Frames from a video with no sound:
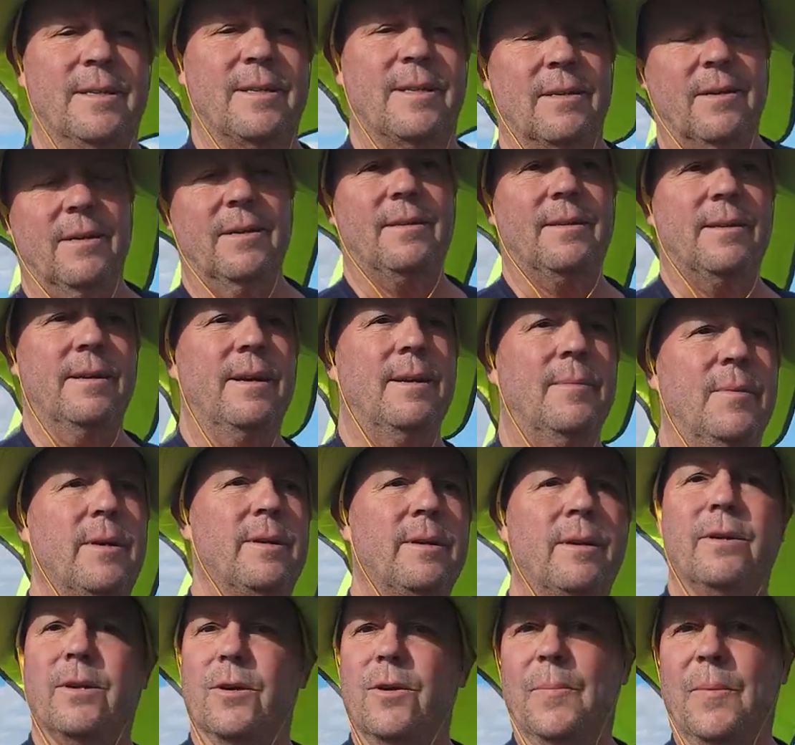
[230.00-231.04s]
it's a good thing I'm
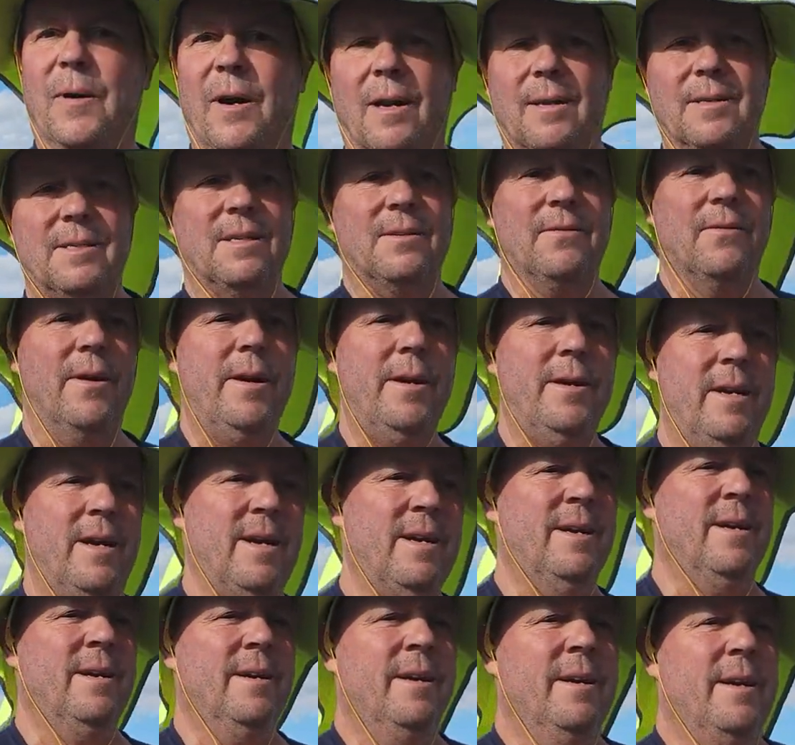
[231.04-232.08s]
getting a new policy, right?
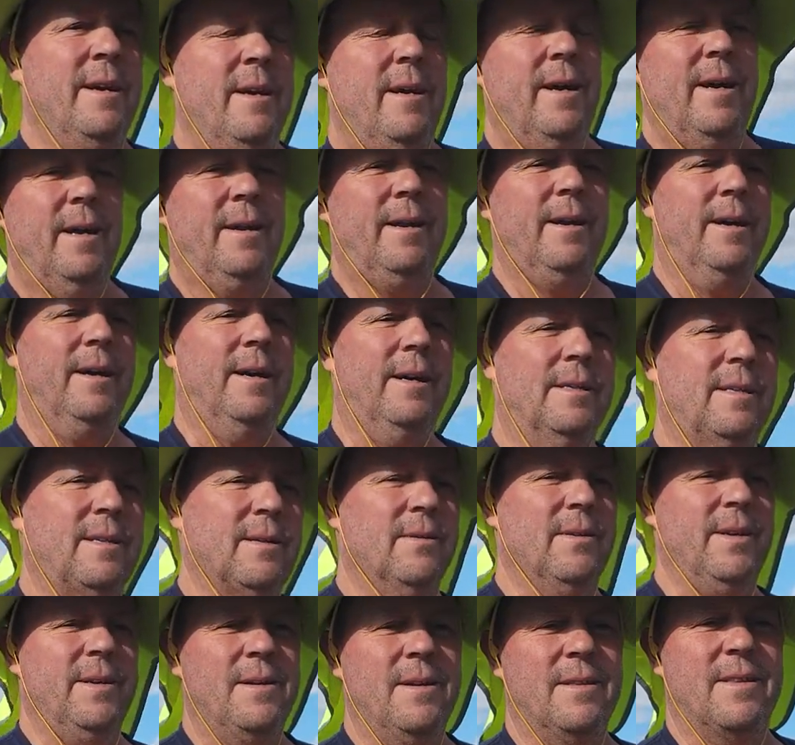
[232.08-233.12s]
And uh, so
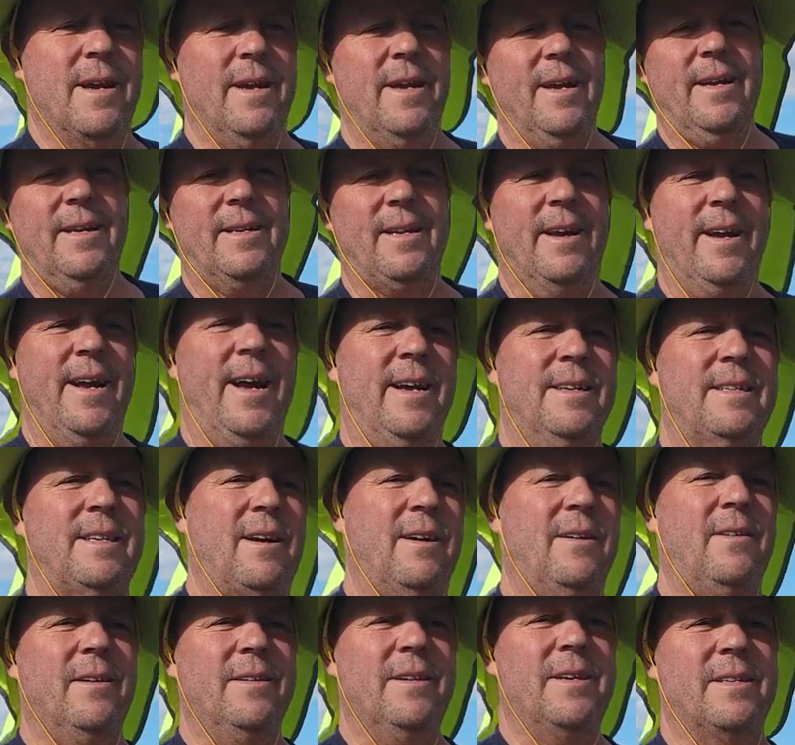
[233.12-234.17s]
they, they ask
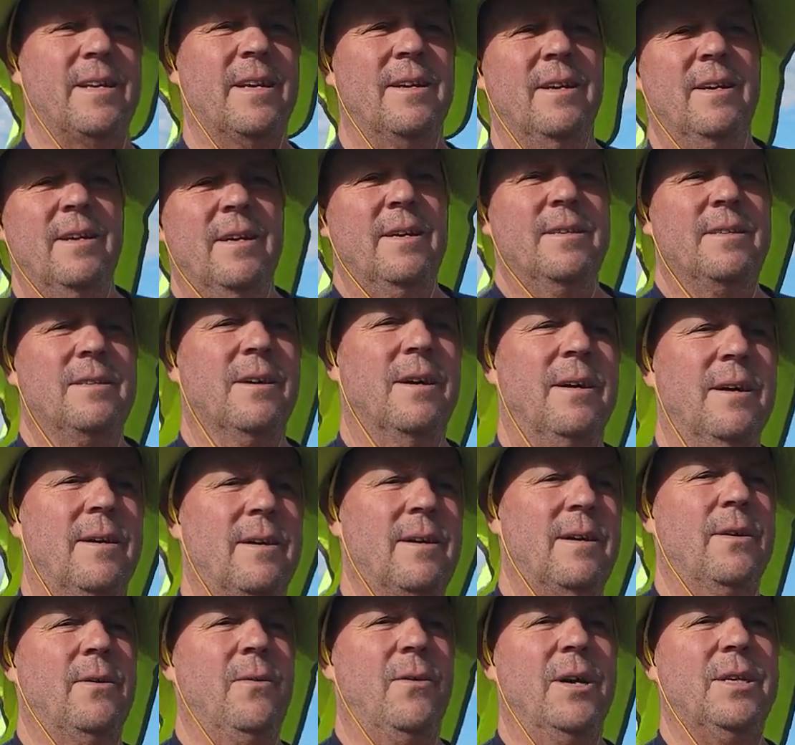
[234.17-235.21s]
all these
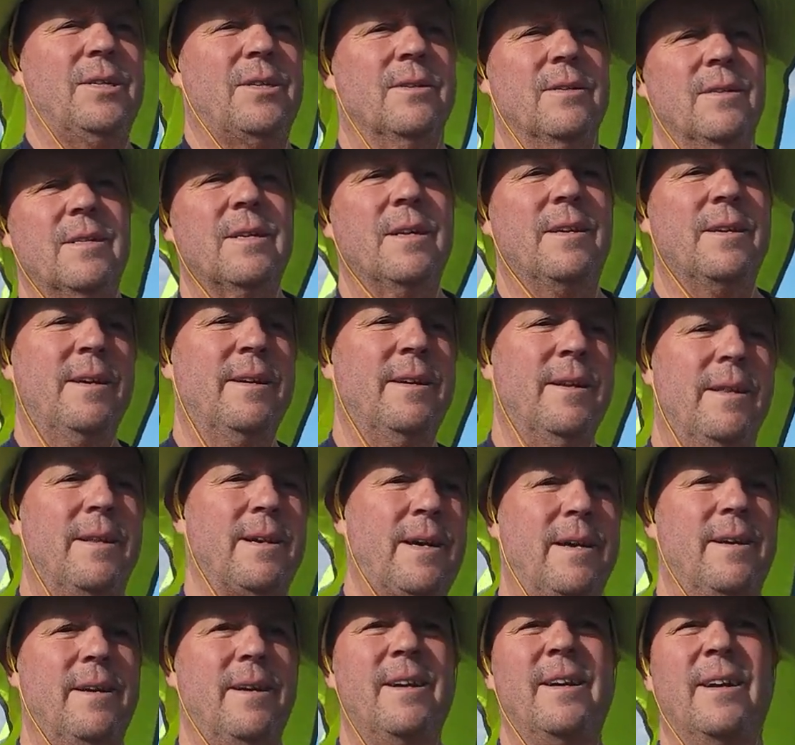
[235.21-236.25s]
doggone questions. And
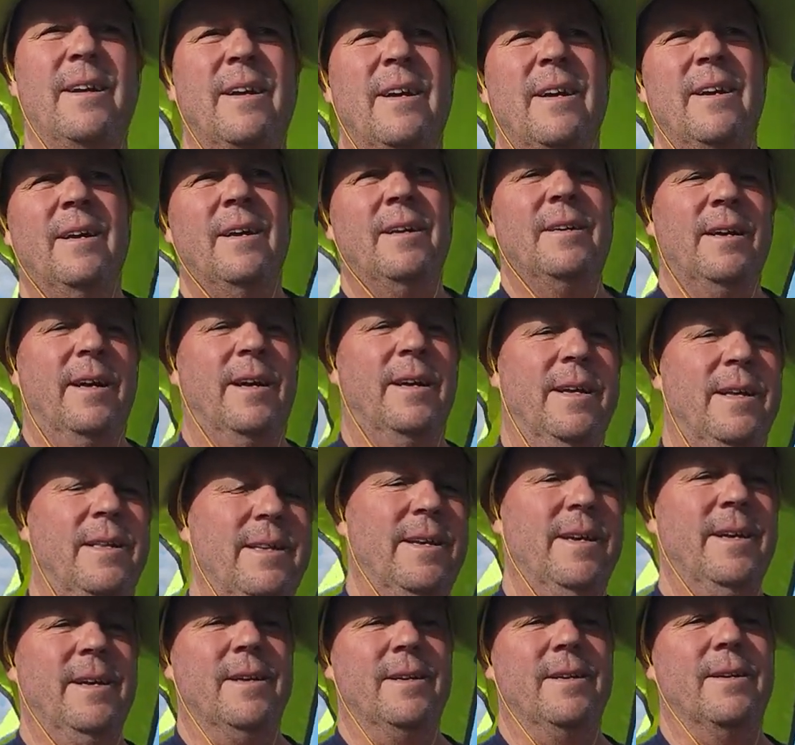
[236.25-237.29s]
uh, and in
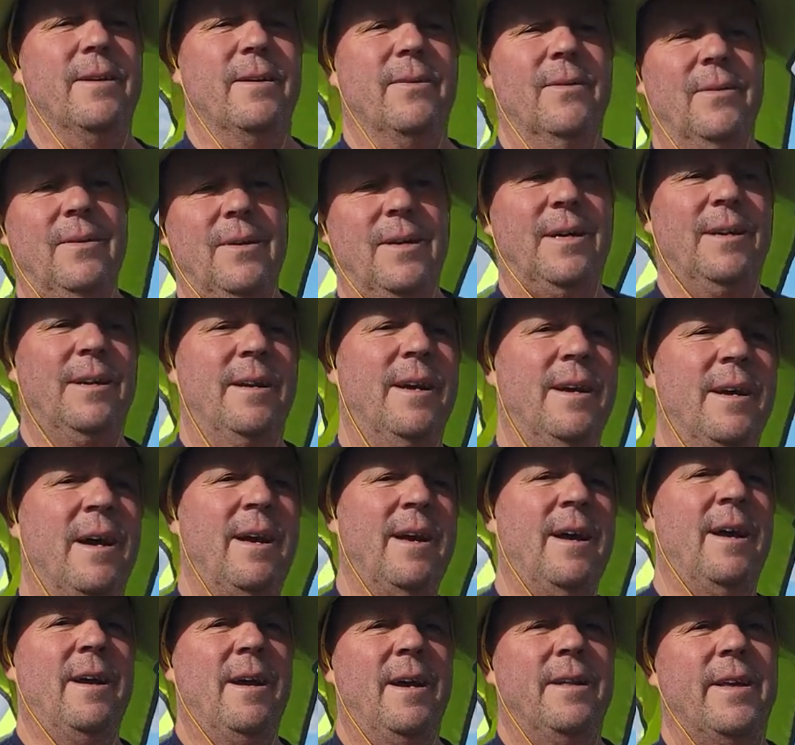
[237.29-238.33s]
the end, you know,
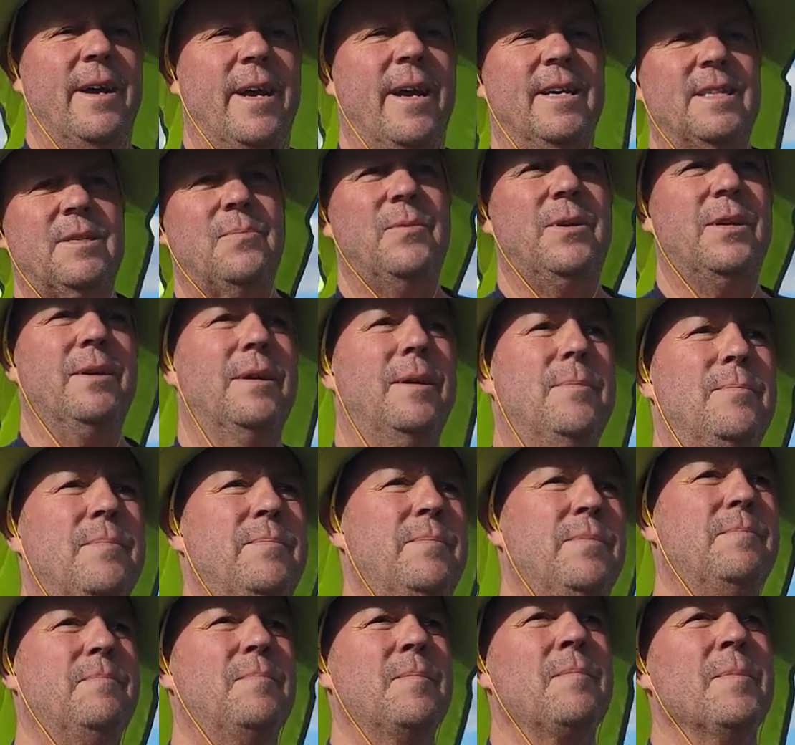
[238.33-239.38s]
they asked me, um,
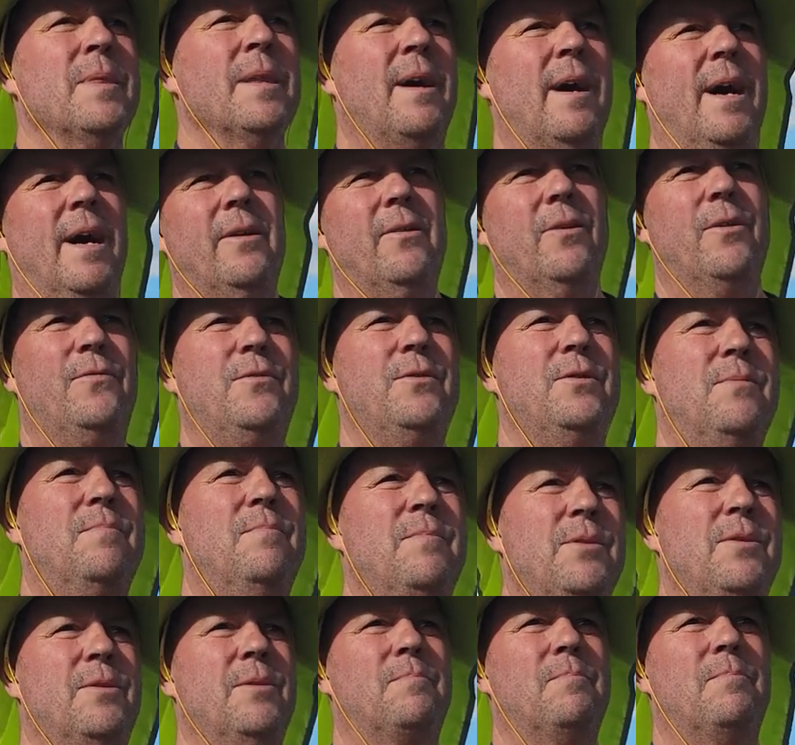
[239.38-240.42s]
I don't know if you,
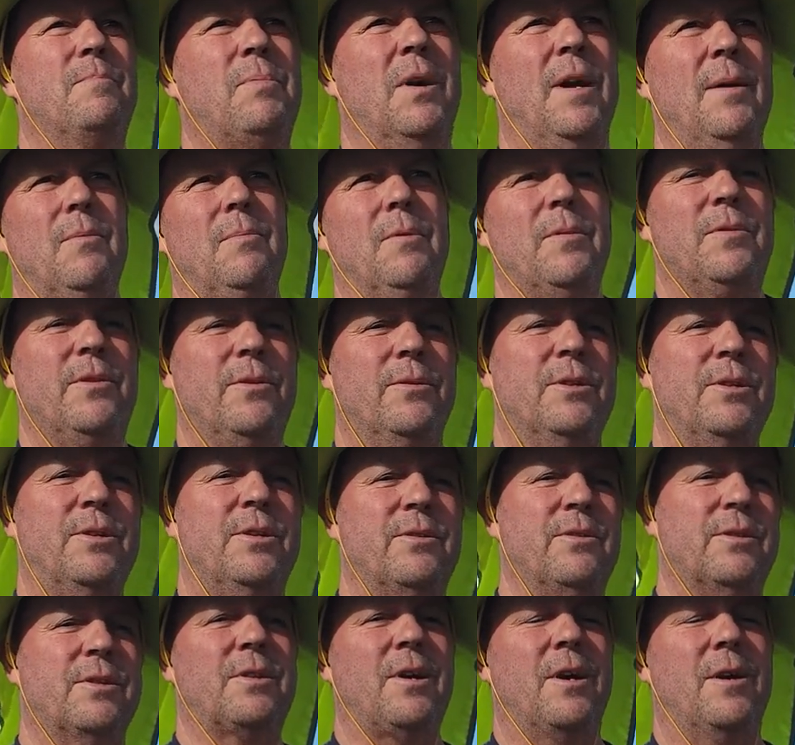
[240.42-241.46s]
you're, probably your
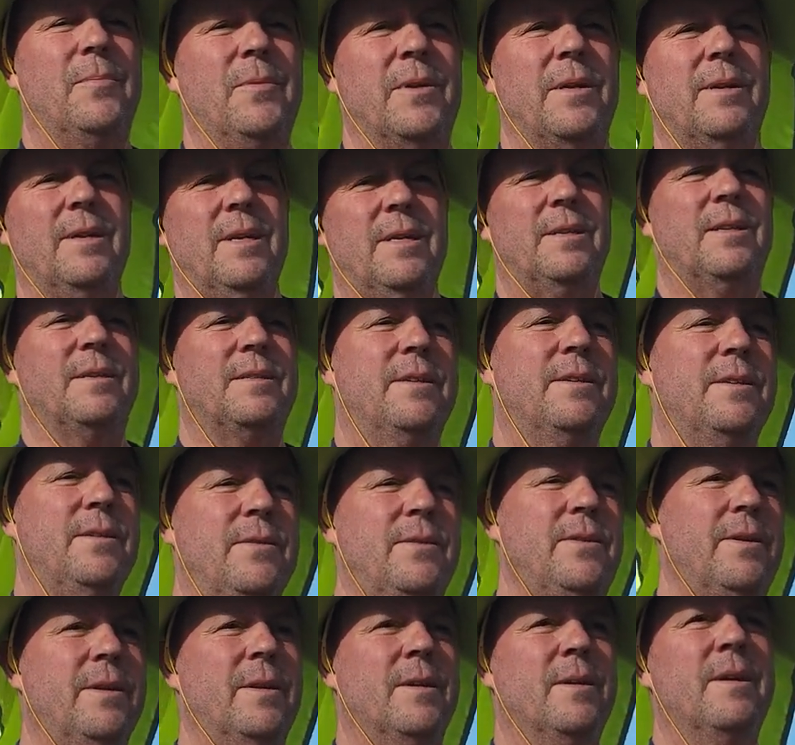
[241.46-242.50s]
insurance company does it too.
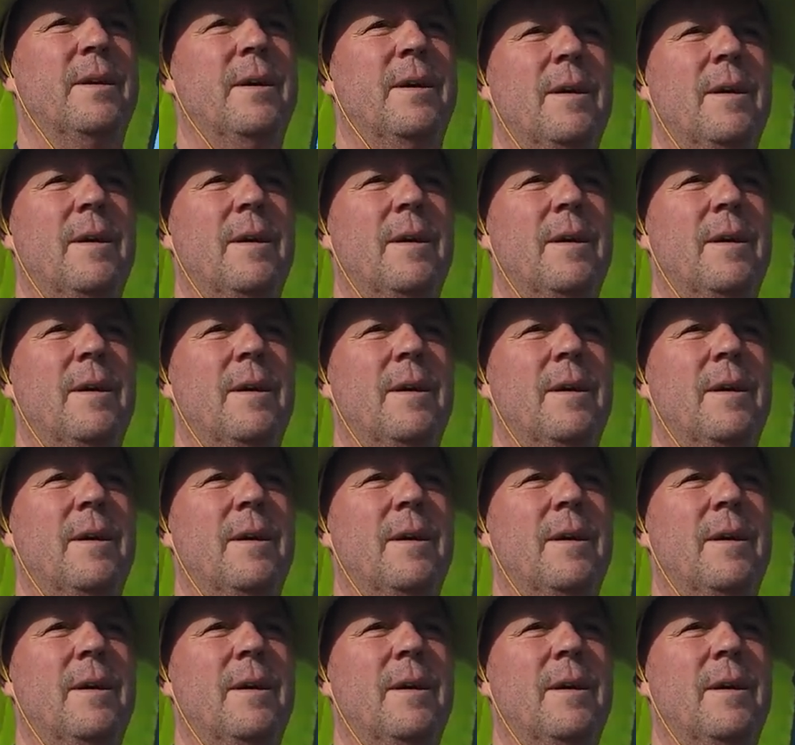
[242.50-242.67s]
You can